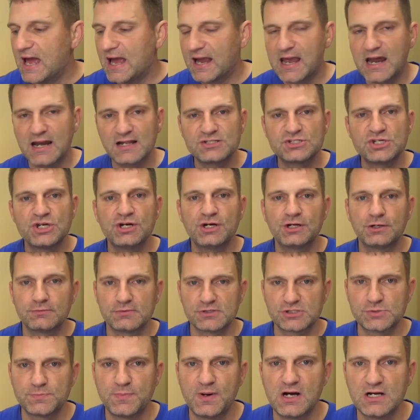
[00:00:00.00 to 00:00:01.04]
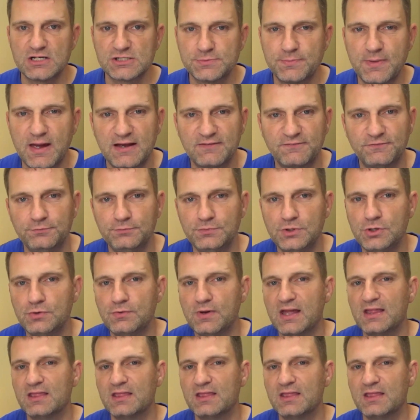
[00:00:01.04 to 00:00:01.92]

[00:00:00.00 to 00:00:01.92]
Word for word: I got a ton of response back from you.